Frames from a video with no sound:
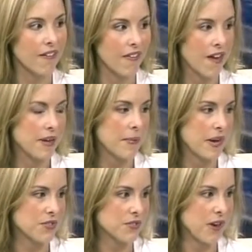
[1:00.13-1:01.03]
a lot
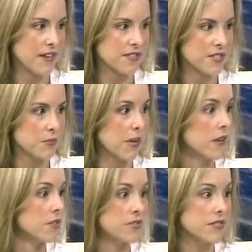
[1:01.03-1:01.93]
about psoriasis. We
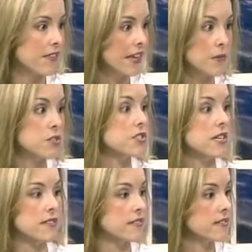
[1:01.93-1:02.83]
used to think it was
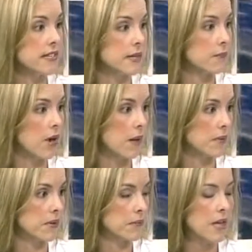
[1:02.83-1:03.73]
just a skin
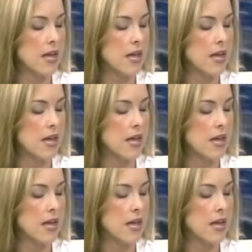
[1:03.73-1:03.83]
problem,